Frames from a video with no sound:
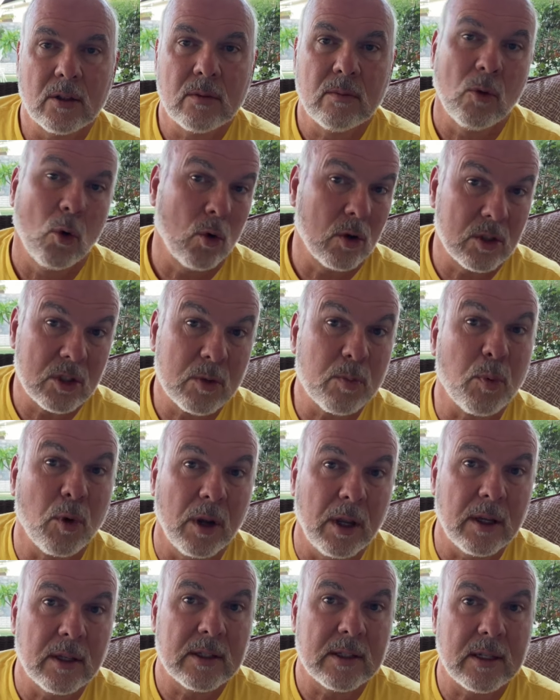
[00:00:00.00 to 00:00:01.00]
or
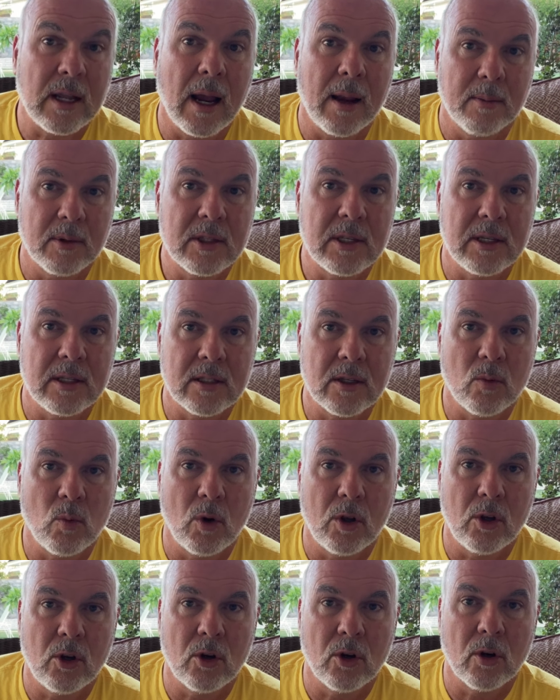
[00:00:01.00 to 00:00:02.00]
springtime season
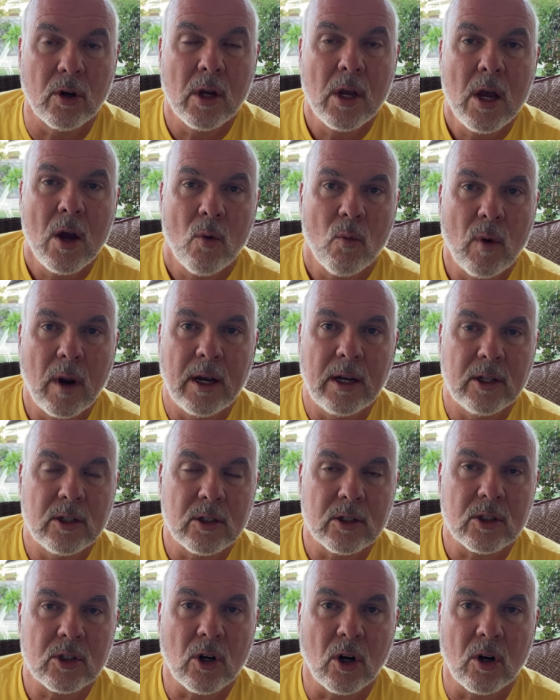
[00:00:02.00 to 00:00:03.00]
when you're ready to
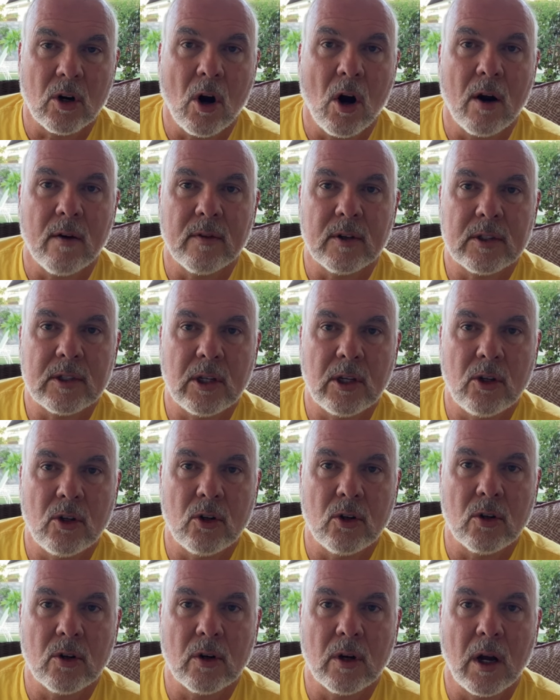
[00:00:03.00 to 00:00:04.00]
start harvesting
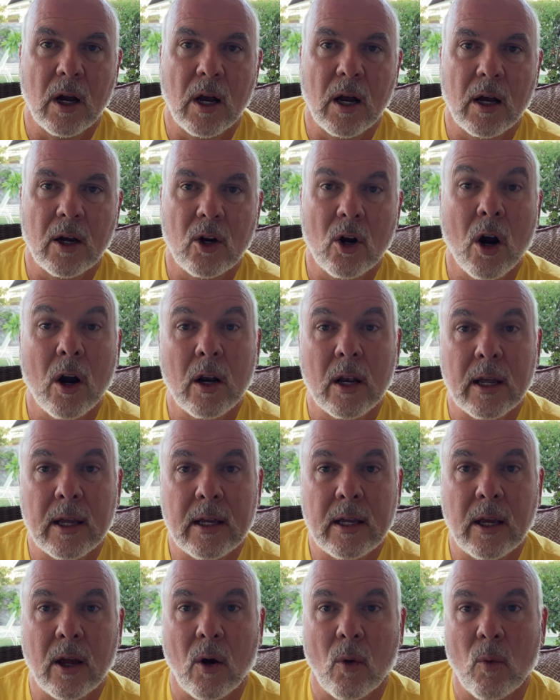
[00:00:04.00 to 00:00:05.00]
your
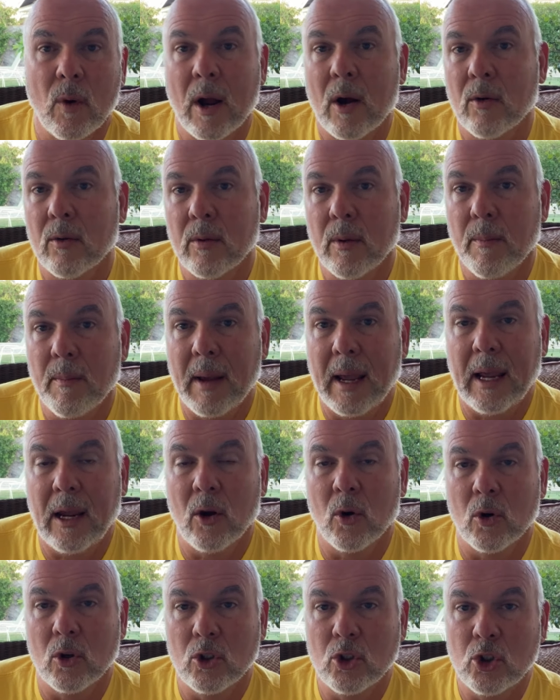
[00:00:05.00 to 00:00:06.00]
garlic around May
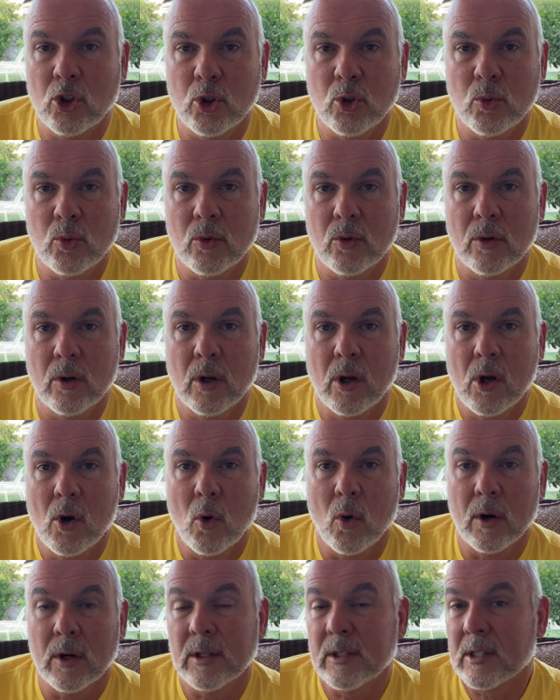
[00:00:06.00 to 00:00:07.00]
or June,
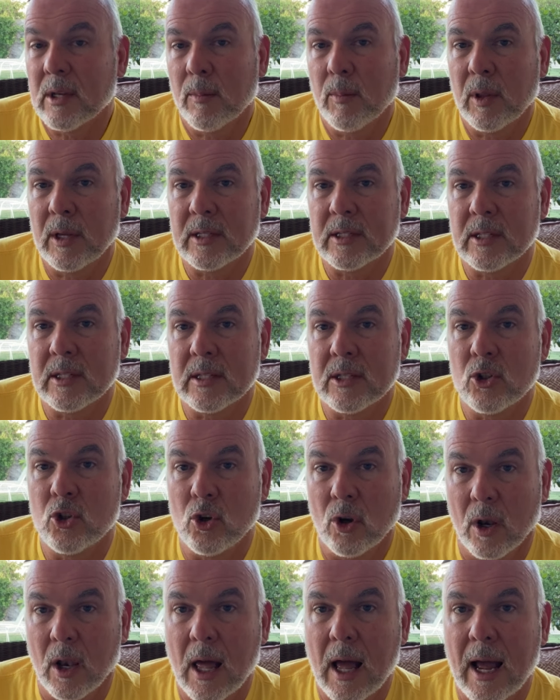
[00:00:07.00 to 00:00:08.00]
or in some places
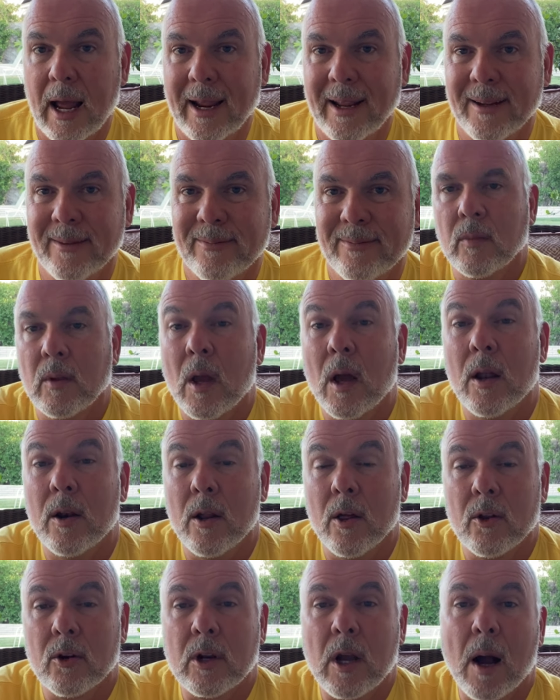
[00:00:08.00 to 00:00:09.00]
July.
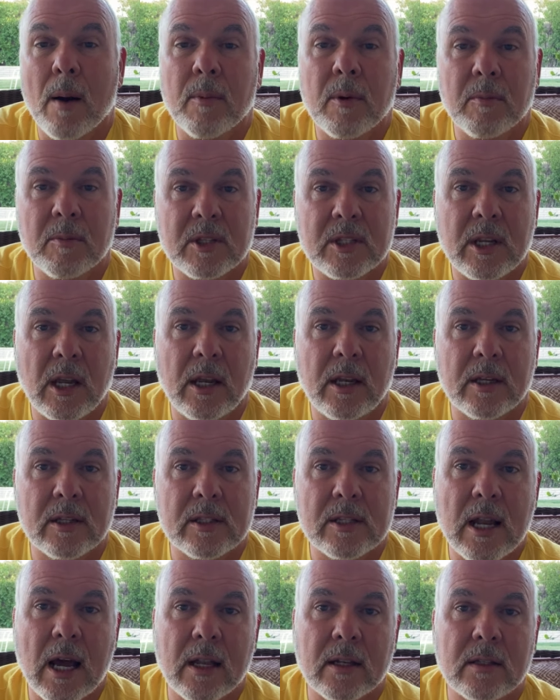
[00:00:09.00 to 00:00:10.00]
Another common mistake
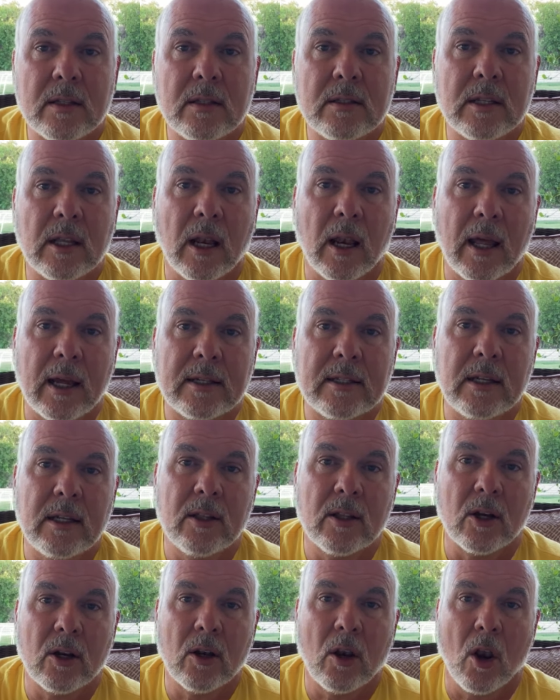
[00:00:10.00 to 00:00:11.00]
is not selecting
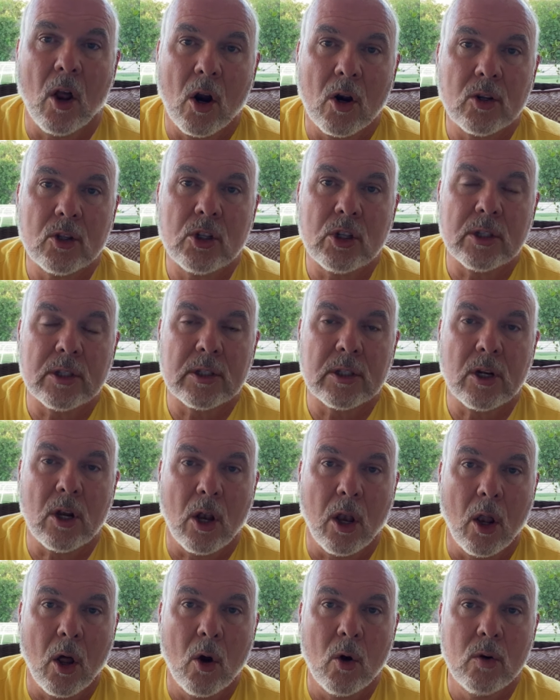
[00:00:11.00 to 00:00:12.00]
the largest
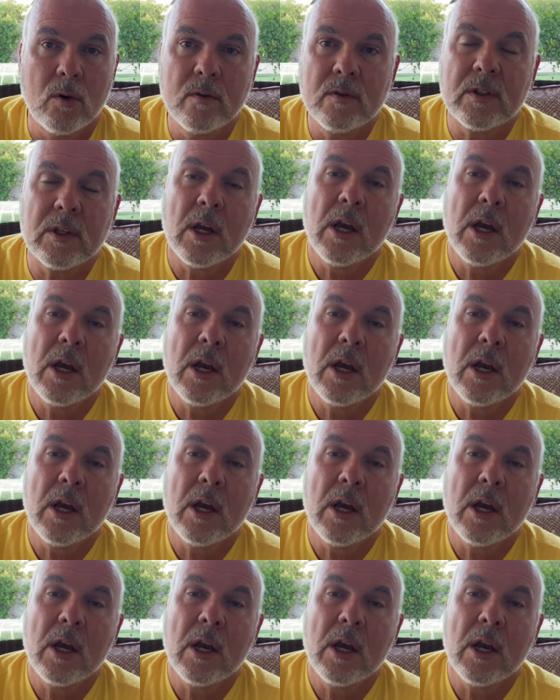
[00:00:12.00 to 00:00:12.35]
cloves.